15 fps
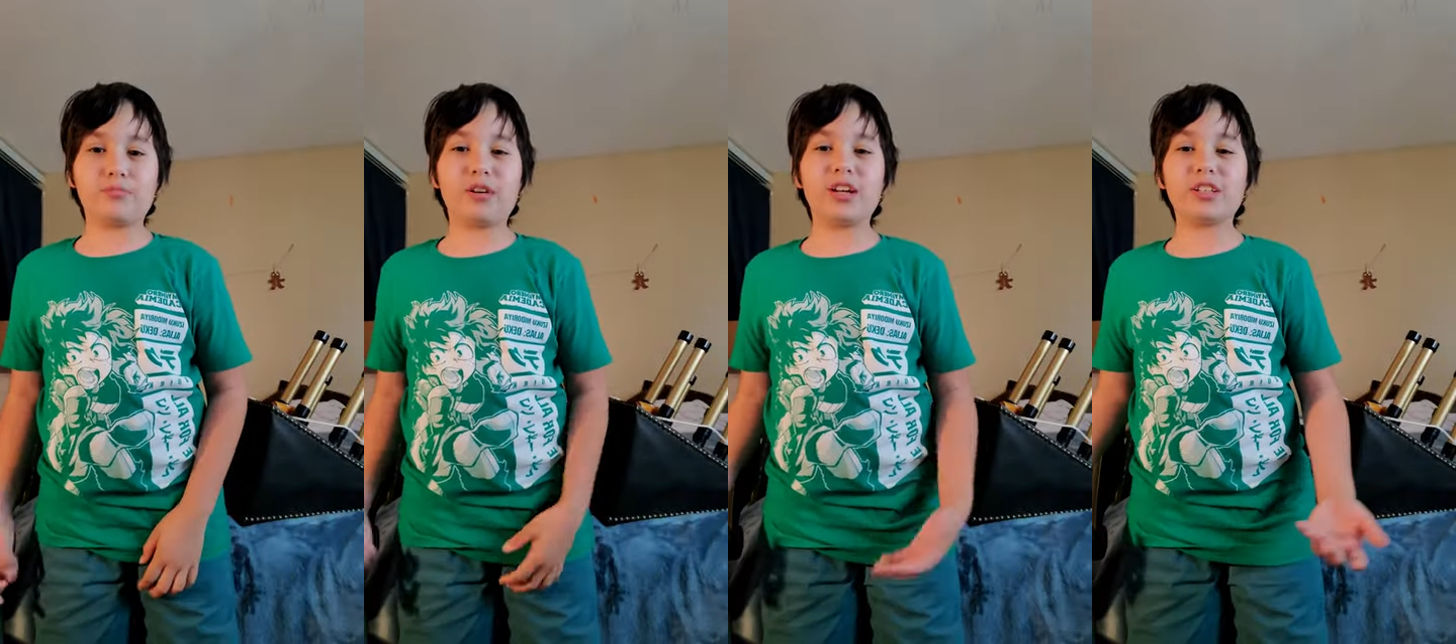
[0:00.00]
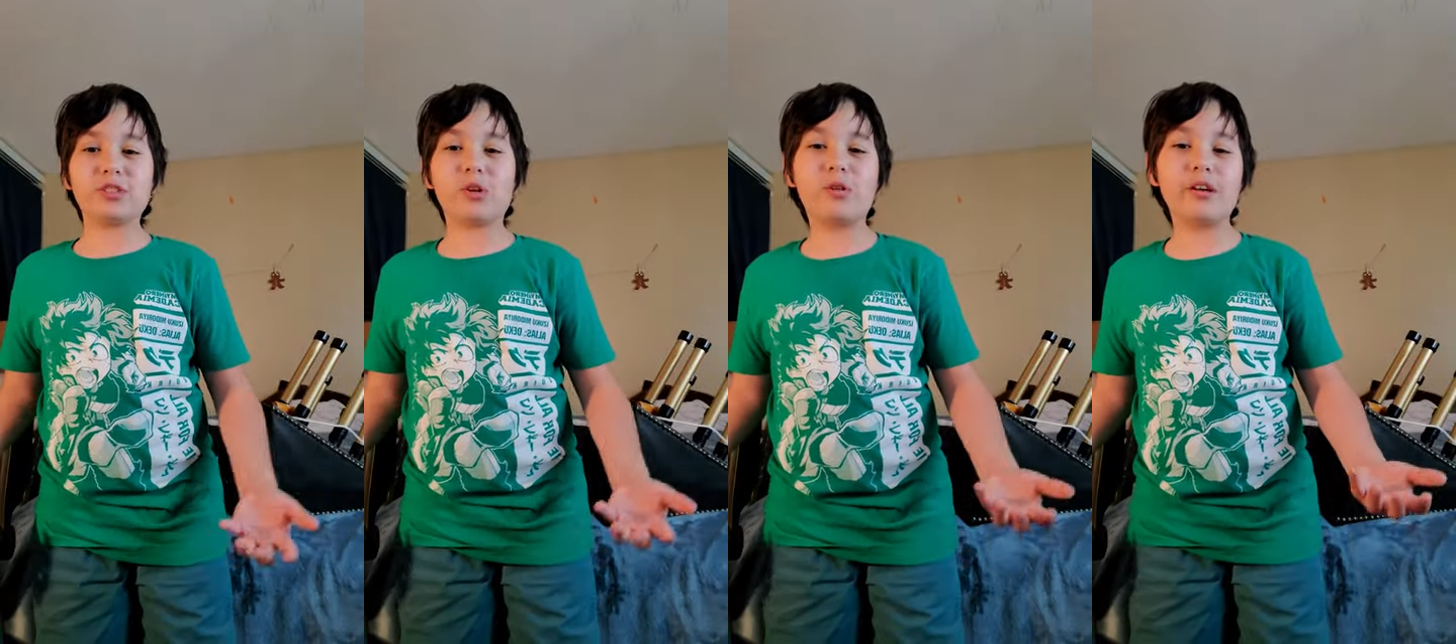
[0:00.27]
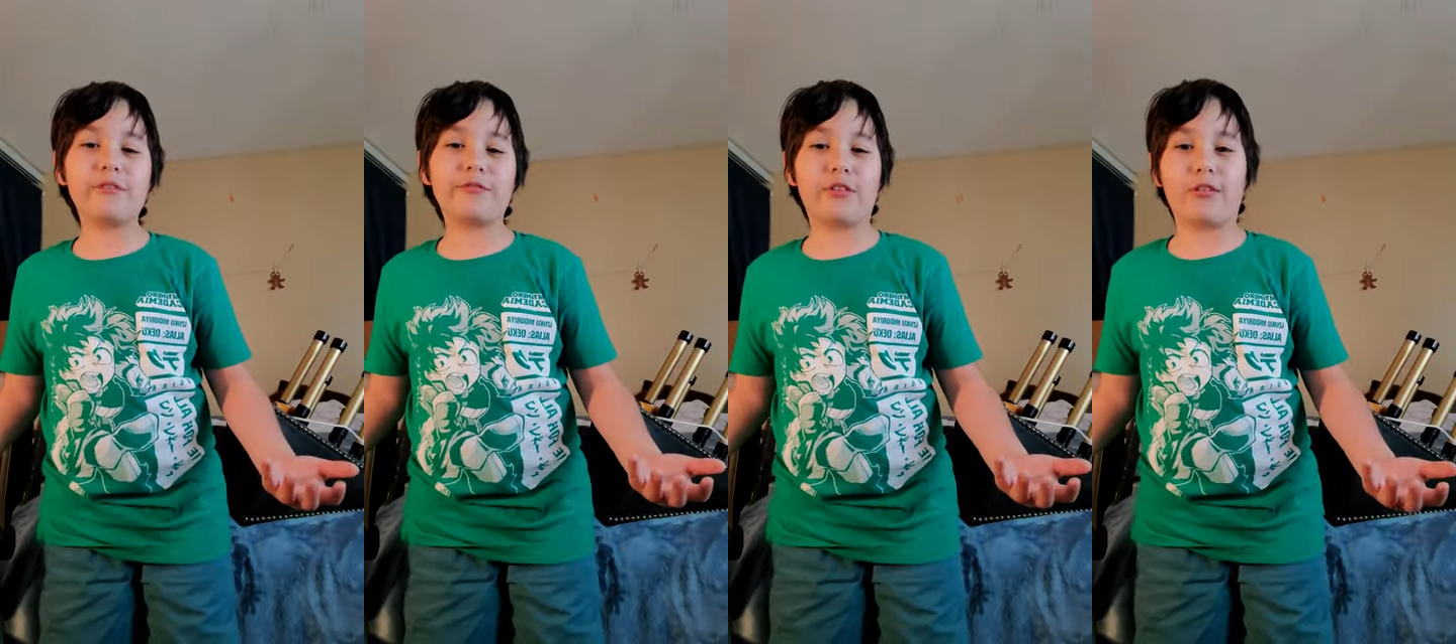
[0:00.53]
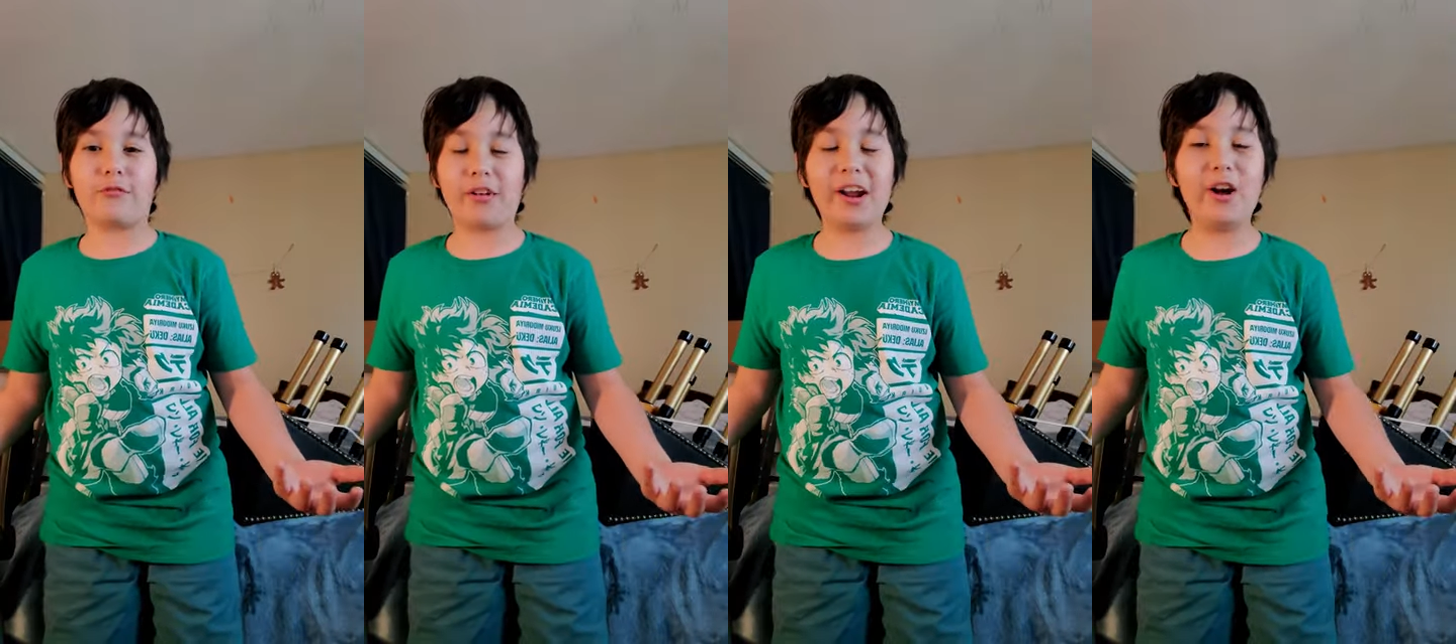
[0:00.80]
But it's only
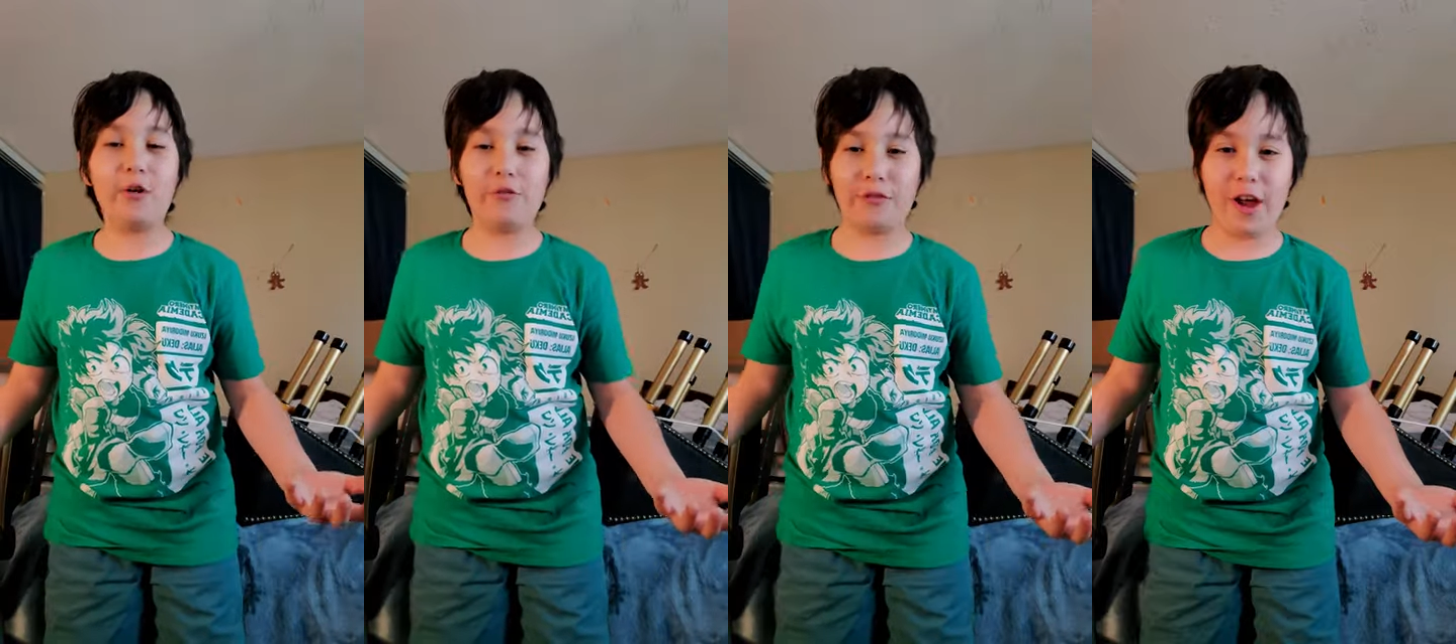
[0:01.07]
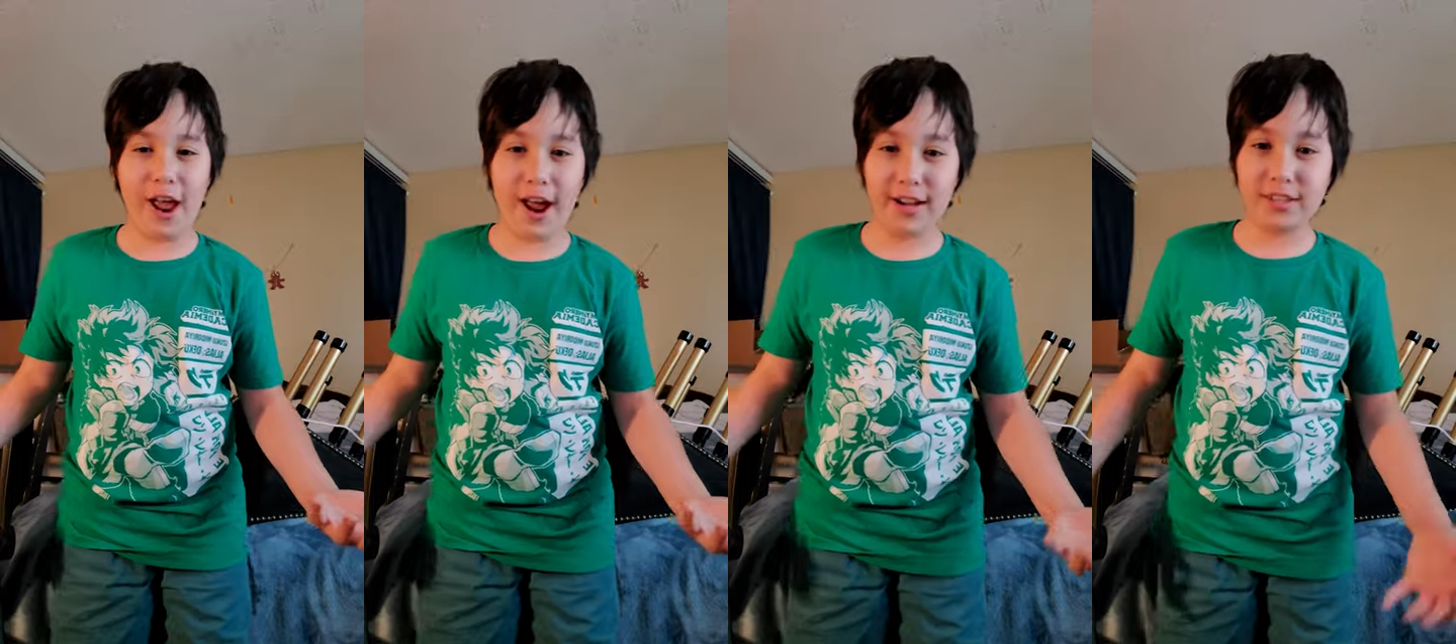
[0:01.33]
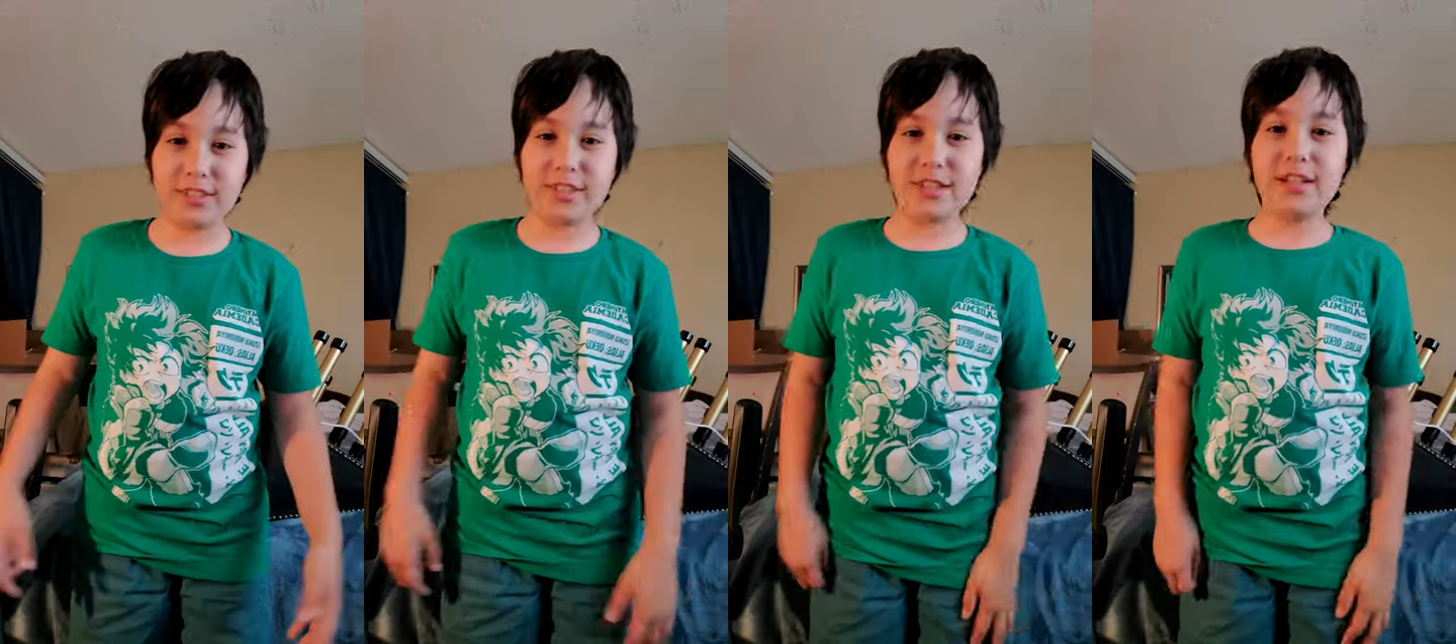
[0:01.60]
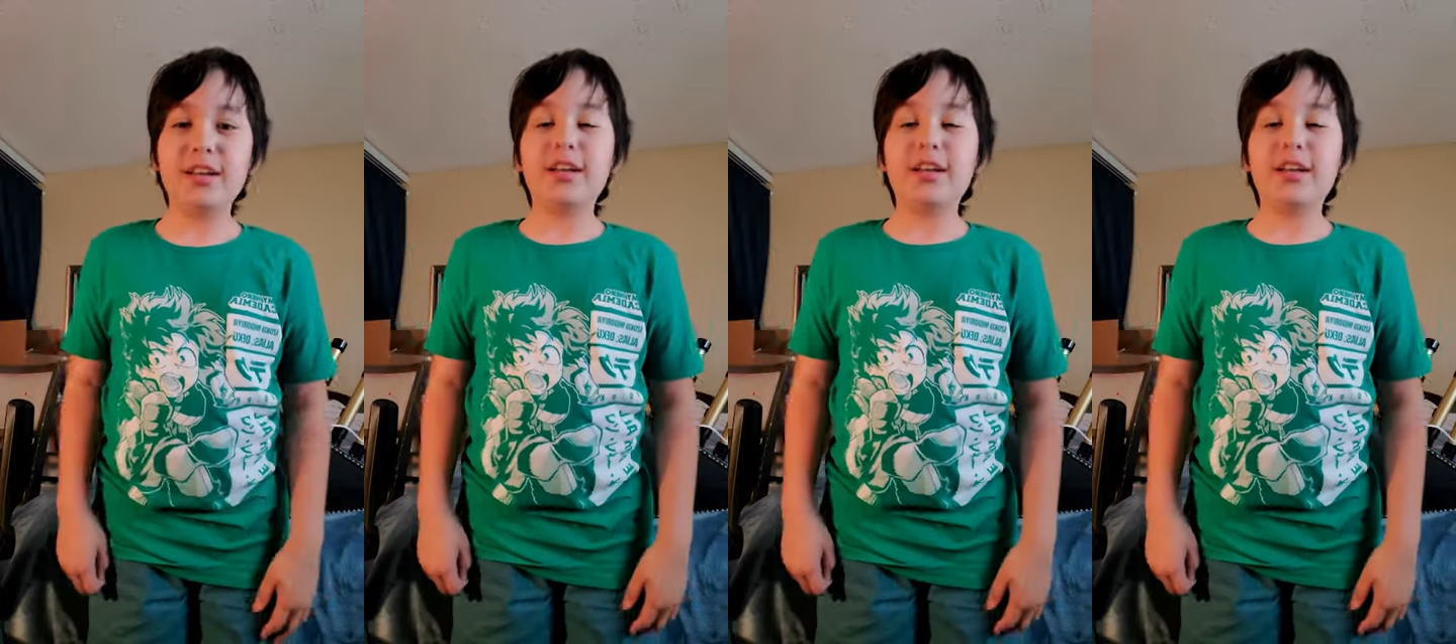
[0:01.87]
for rail fans.